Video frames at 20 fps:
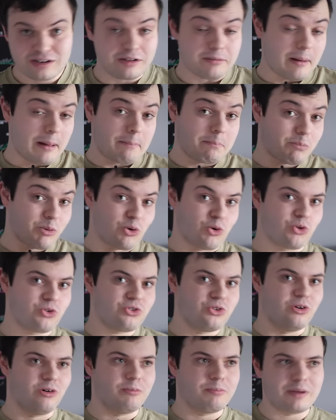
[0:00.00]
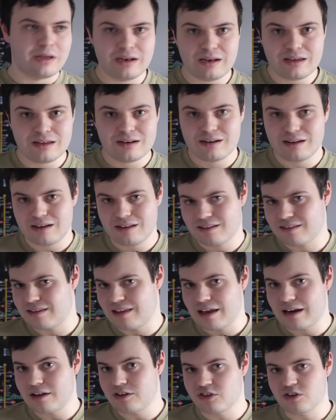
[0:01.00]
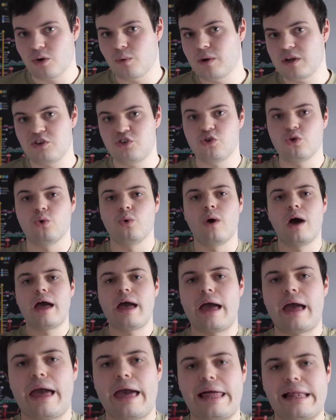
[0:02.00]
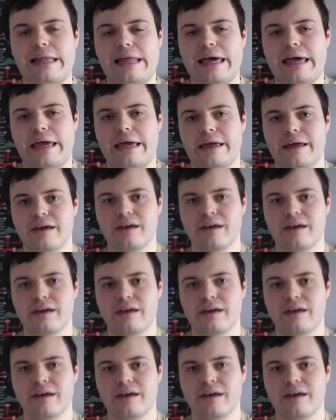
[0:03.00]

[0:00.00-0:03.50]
in my personal opinion, is that it's going to LA.